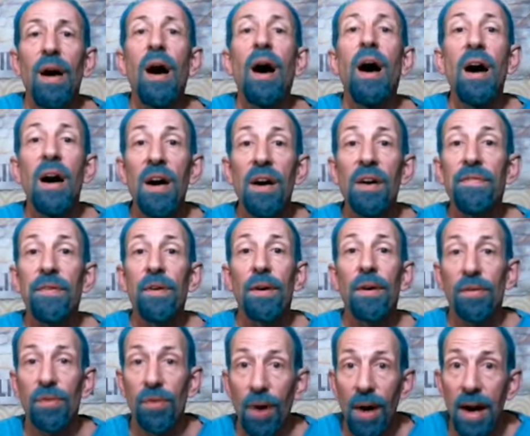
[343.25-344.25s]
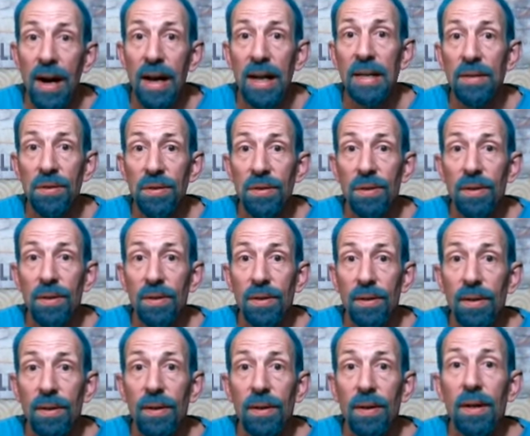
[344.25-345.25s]
of Christ
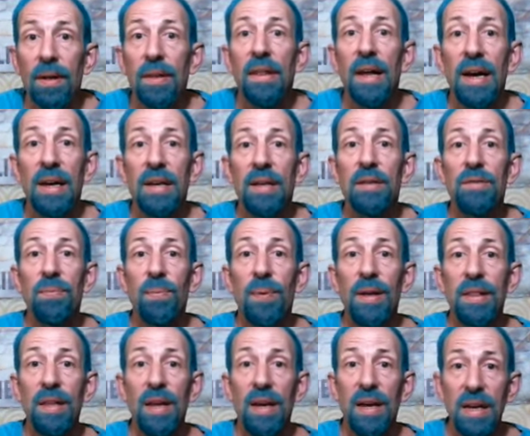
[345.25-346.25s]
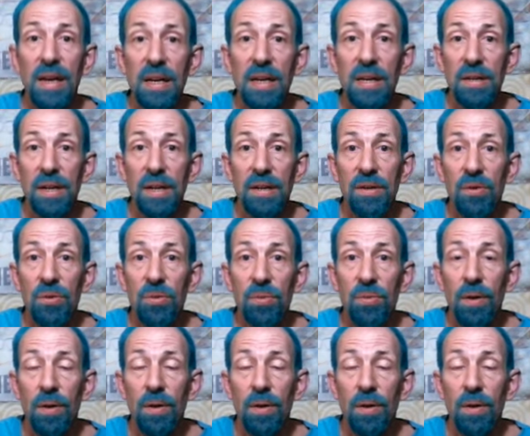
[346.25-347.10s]
that is within you,